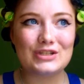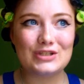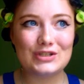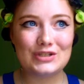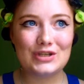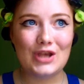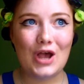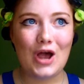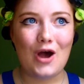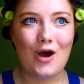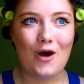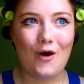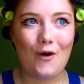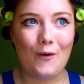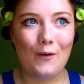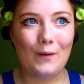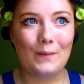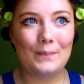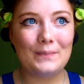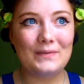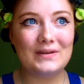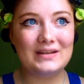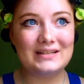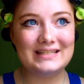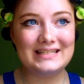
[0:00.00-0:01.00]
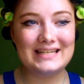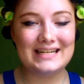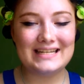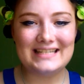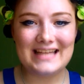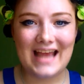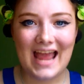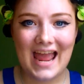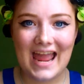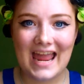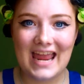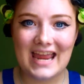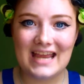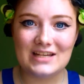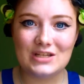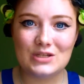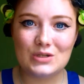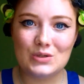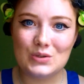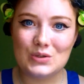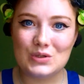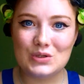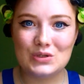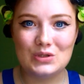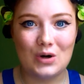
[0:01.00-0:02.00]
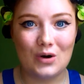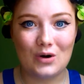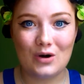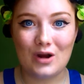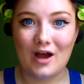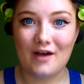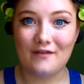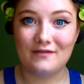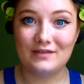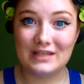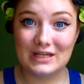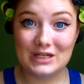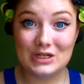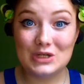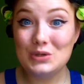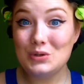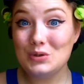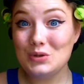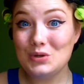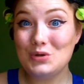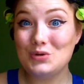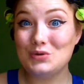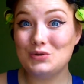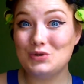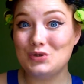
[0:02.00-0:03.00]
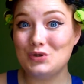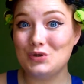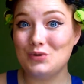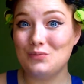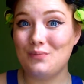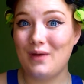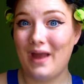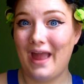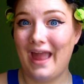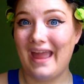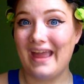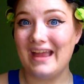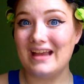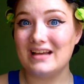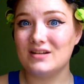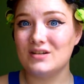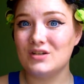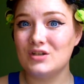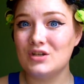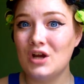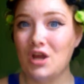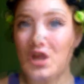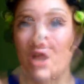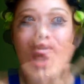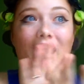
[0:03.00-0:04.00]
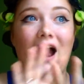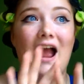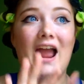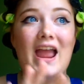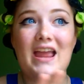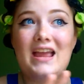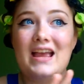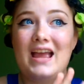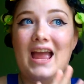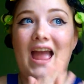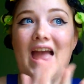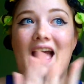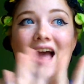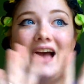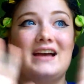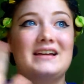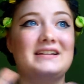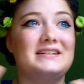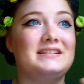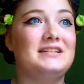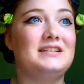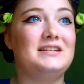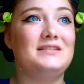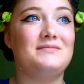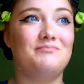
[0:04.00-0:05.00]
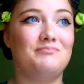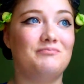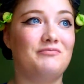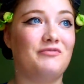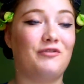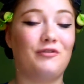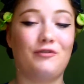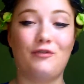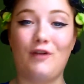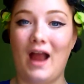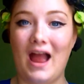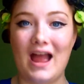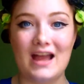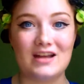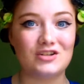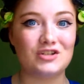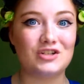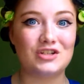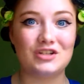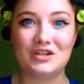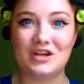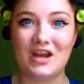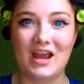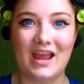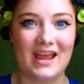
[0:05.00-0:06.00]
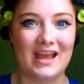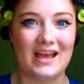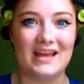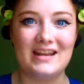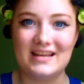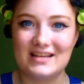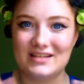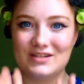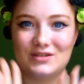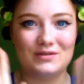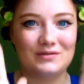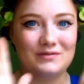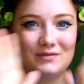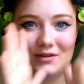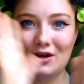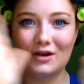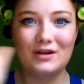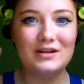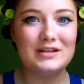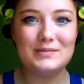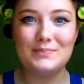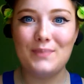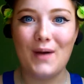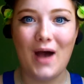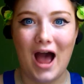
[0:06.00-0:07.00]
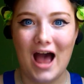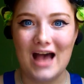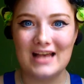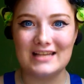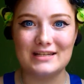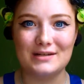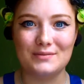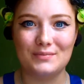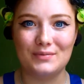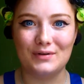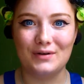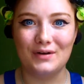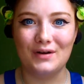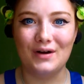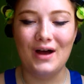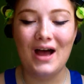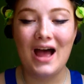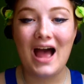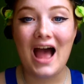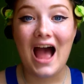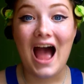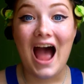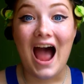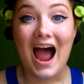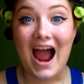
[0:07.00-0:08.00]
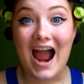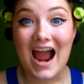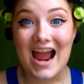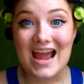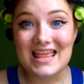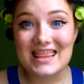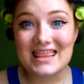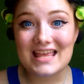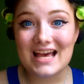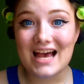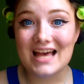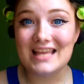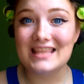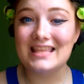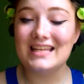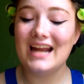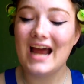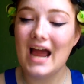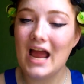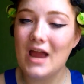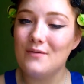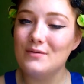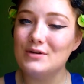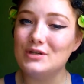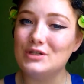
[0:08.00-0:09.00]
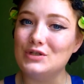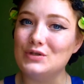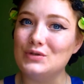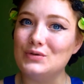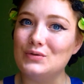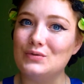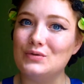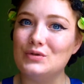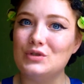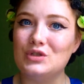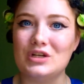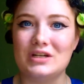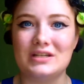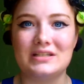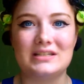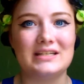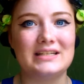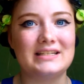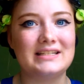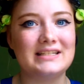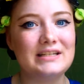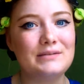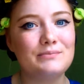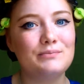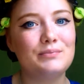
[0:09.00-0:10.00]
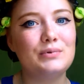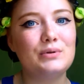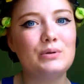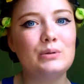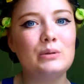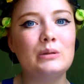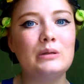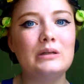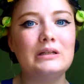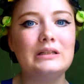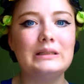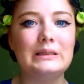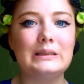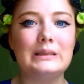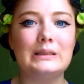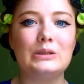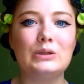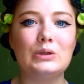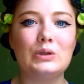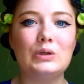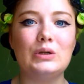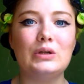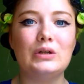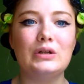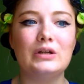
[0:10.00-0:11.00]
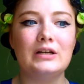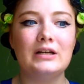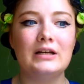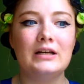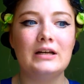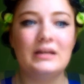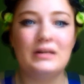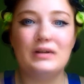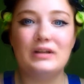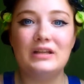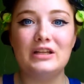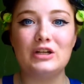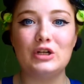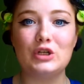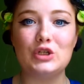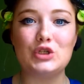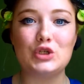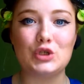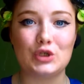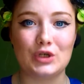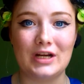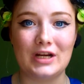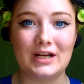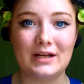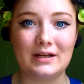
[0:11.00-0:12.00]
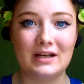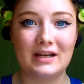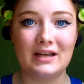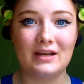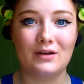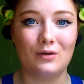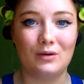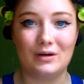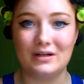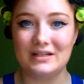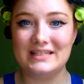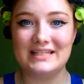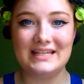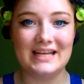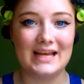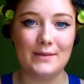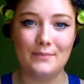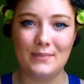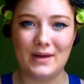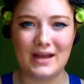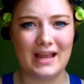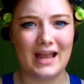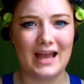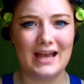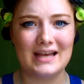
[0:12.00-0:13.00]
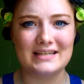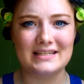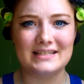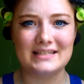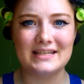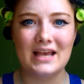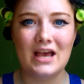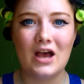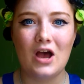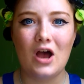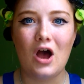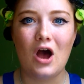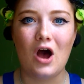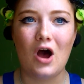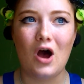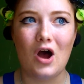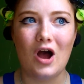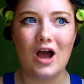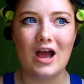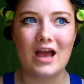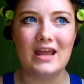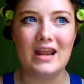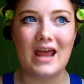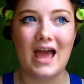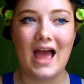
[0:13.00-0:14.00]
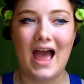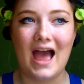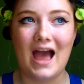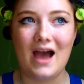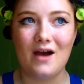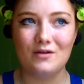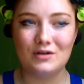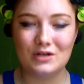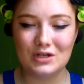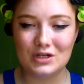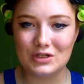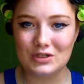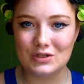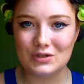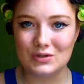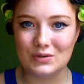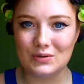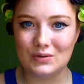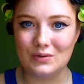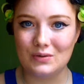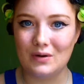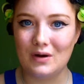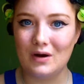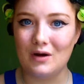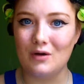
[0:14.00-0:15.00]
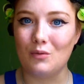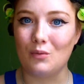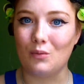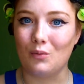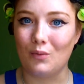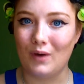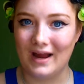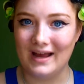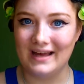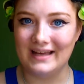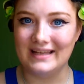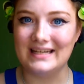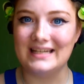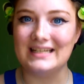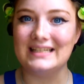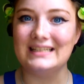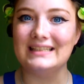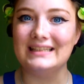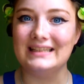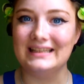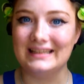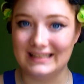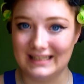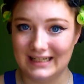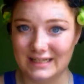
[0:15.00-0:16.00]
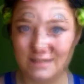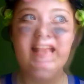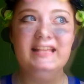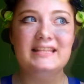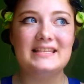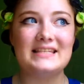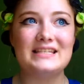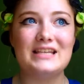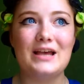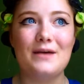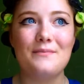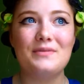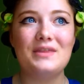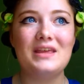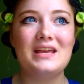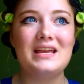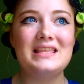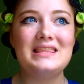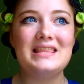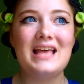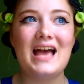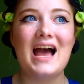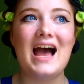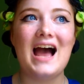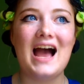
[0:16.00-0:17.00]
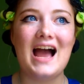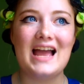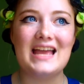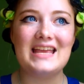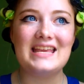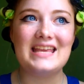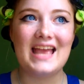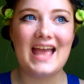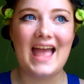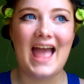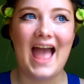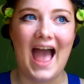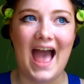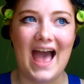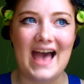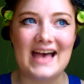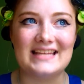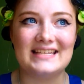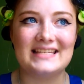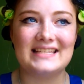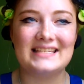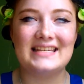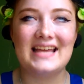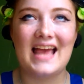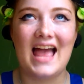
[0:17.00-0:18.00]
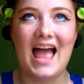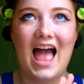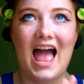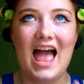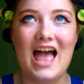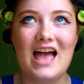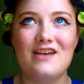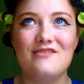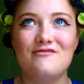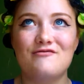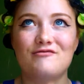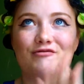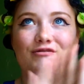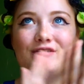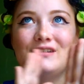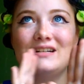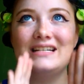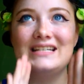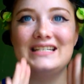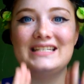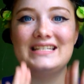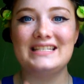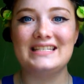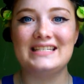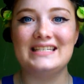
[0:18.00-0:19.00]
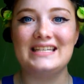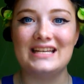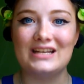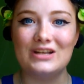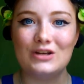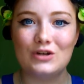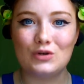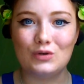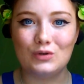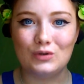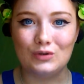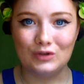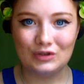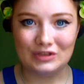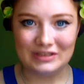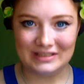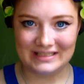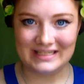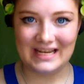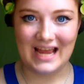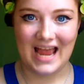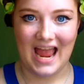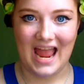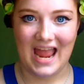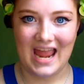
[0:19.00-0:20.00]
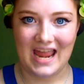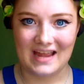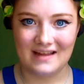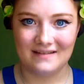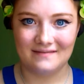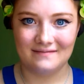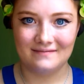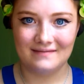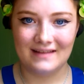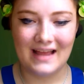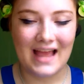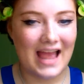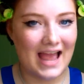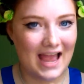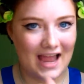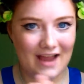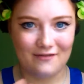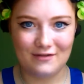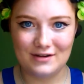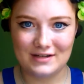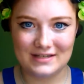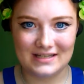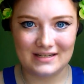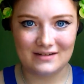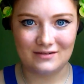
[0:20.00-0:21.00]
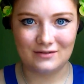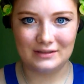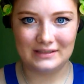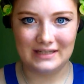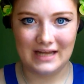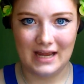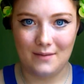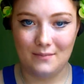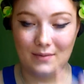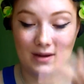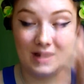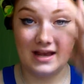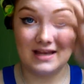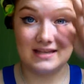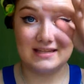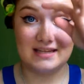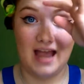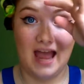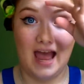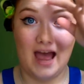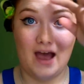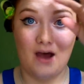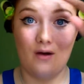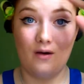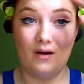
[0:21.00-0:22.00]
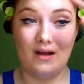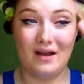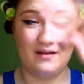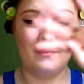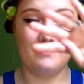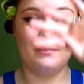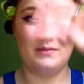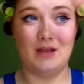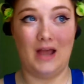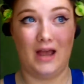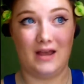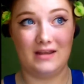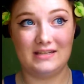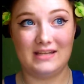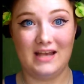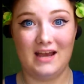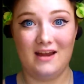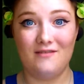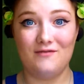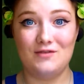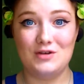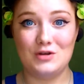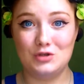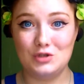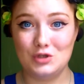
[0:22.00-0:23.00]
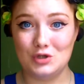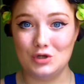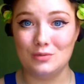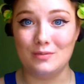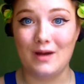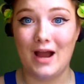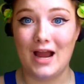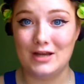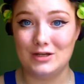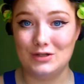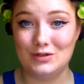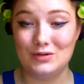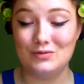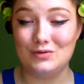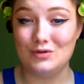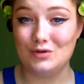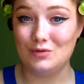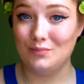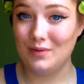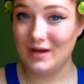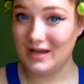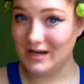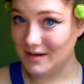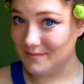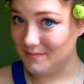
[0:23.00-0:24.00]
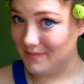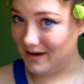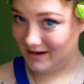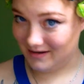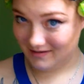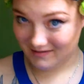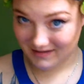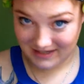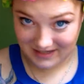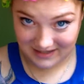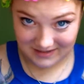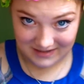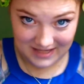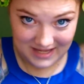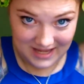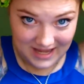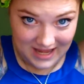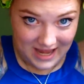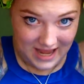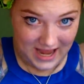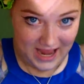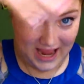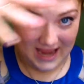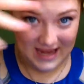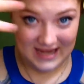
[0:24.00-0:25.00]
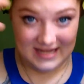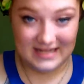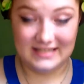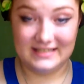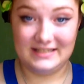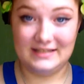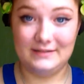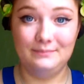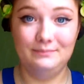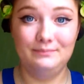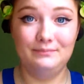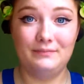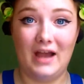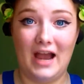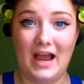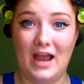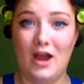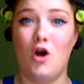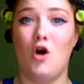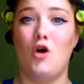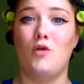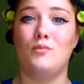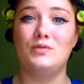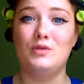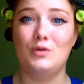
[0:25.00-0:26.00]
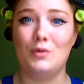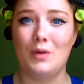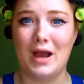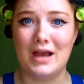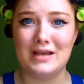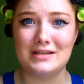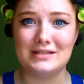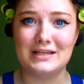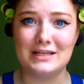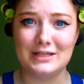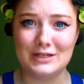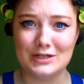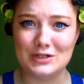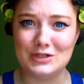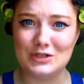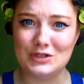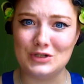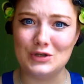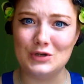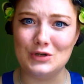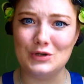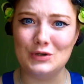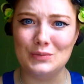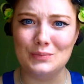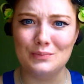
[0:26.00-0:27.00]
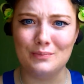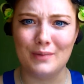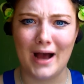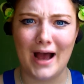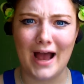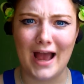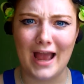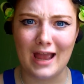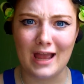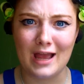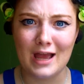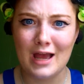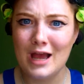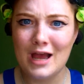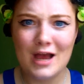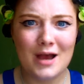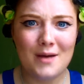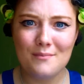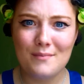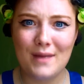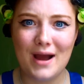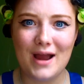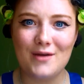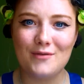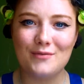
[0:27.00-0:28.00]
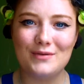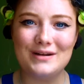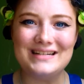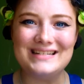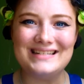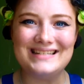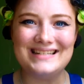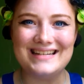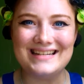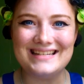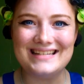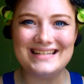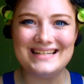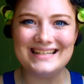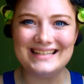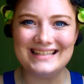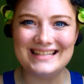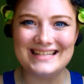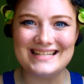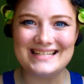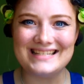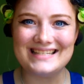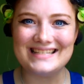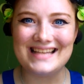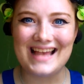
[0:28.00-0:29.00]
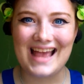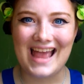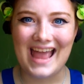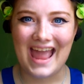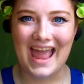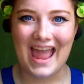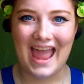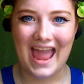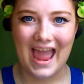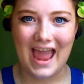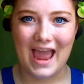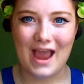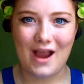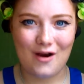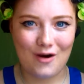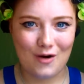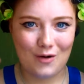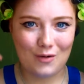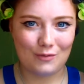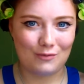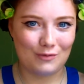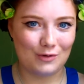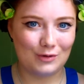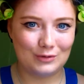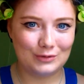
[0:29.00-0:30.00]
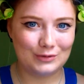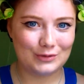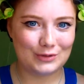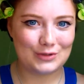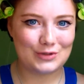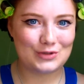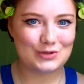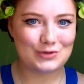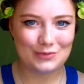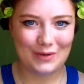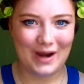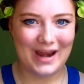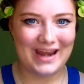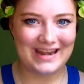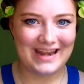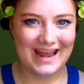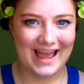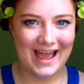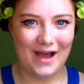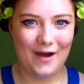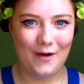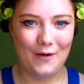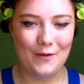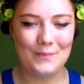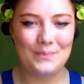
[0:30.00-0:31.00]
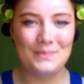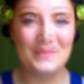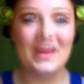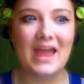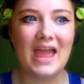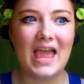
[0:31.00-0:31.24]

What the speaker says: So today, to start off the new YouTube page, bright and fresh and as good as possible, I thought that I would do just a simple little trick or tip, I guess, on how to do red lip. It's something that I get asked every single day, because outside of YouTube, I do pinup modeling, as I hope you guys can assume by my ridiculous hair rollers right now.